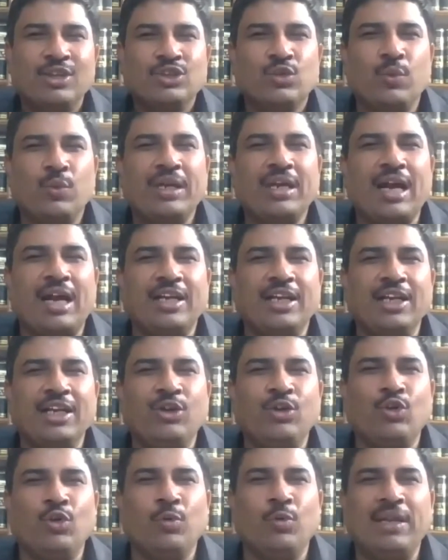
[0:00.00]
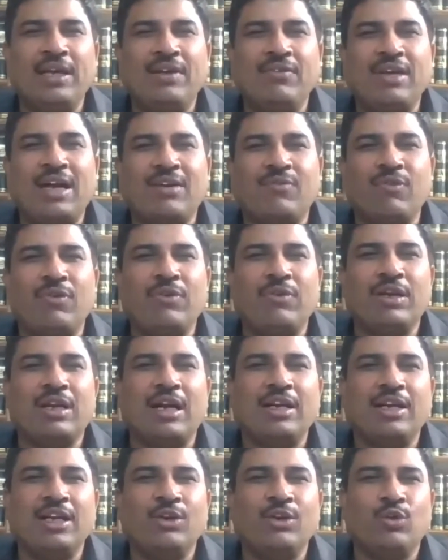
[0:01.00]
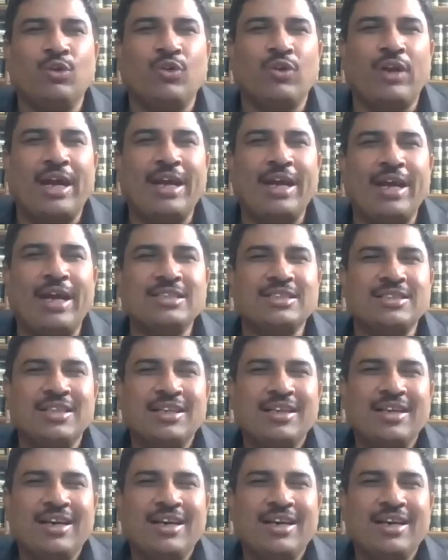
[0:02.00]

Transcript: So we continue to believe that we will continue to rise.